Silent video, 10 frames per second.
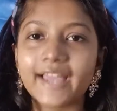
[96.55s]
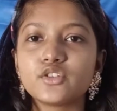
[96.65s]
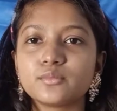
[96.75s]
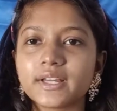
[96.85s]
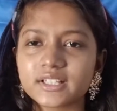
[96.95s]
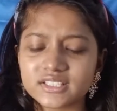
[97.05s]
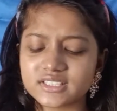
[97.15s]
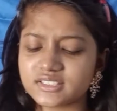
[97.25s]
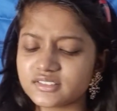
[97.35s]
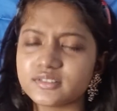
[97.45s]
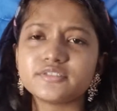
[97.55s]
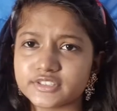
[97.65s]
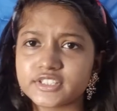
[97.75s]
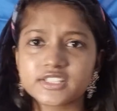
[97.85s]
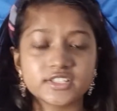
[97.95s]
I do my concealer
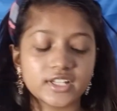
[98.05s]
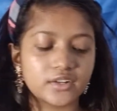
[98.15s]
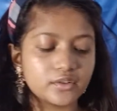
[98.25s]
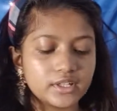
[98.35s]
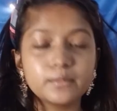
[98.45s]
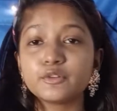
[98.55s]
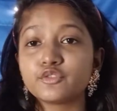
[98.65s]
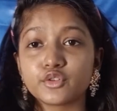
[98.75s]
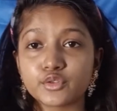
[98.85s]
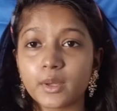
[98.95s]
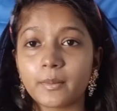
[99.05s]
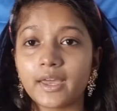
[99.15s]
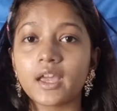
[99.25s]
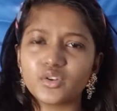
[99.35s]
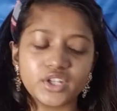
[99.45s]
first generally before doing
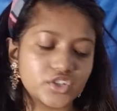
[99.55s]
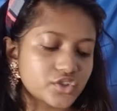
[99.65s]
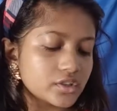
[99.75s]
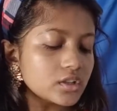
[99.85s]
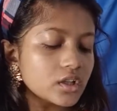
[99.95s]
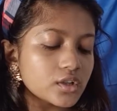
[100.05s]
my foundation.